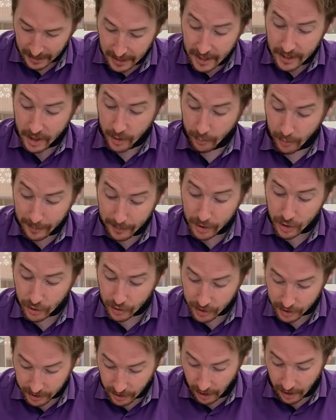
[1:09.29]
The premature
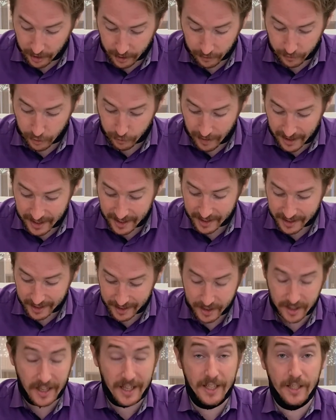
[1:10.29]
start of the rainy
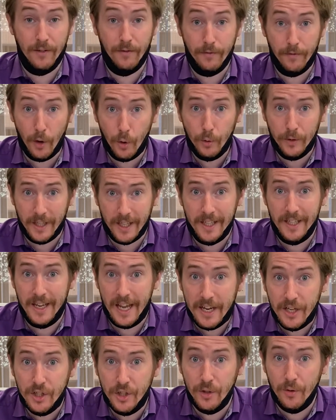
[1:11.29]
season is unfolding
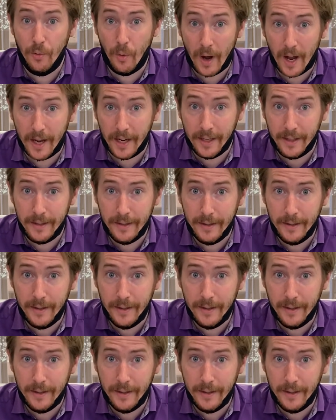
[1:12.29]
nationwide.